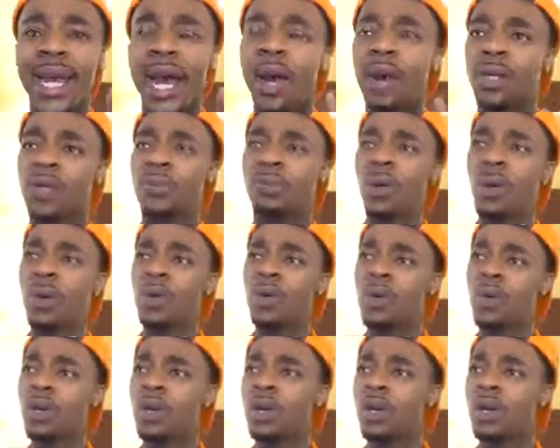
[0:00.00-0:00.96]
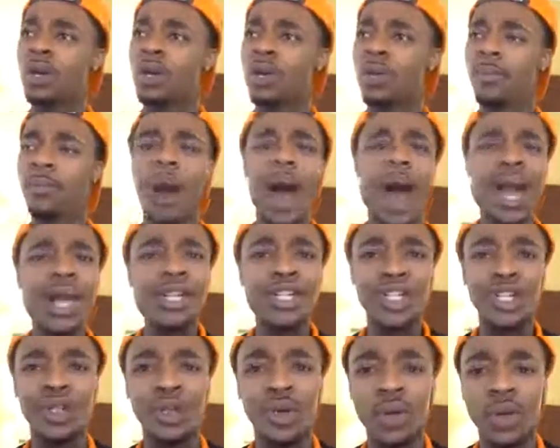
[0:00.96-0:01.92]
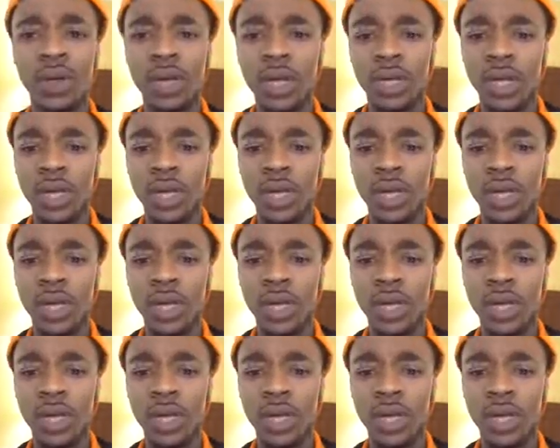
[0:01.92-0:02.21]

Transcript: house, bro. Mind you,